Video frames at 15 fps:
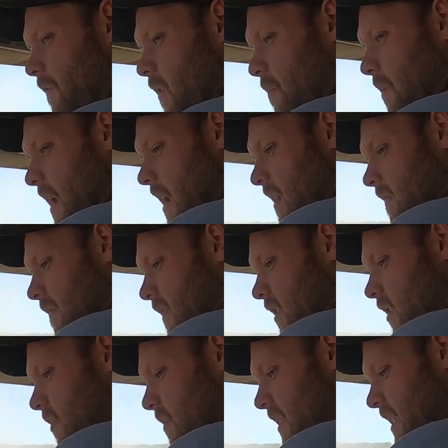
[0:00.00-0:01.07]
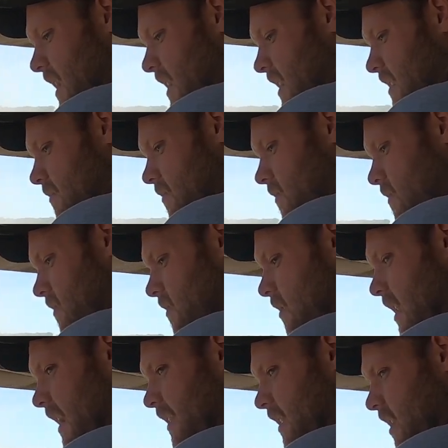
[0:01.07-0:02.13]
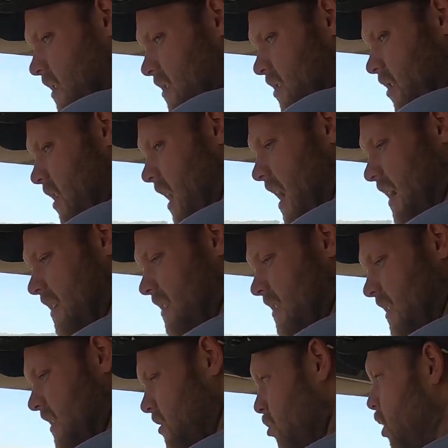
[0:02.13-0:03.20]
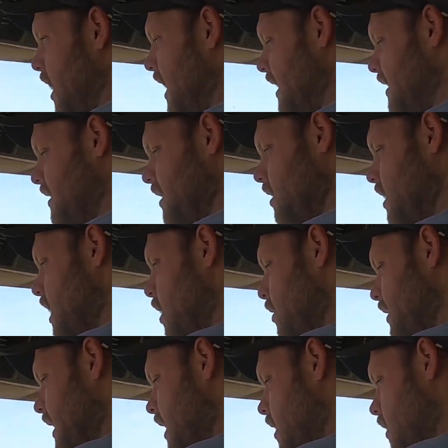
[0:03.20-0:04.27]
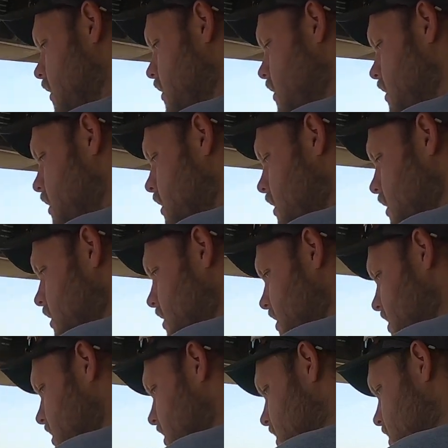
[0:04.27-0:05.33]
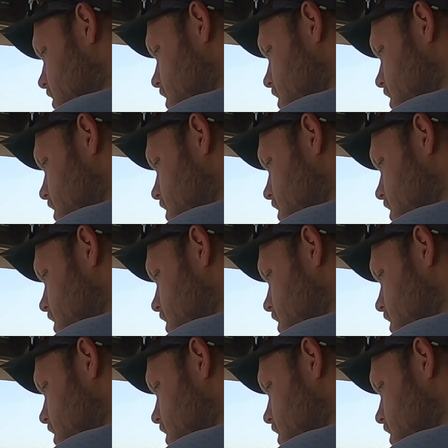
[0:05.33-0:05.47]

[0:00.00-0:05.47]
for pod fill, but then it, like, there's cracks this wide in the ground now. Just a little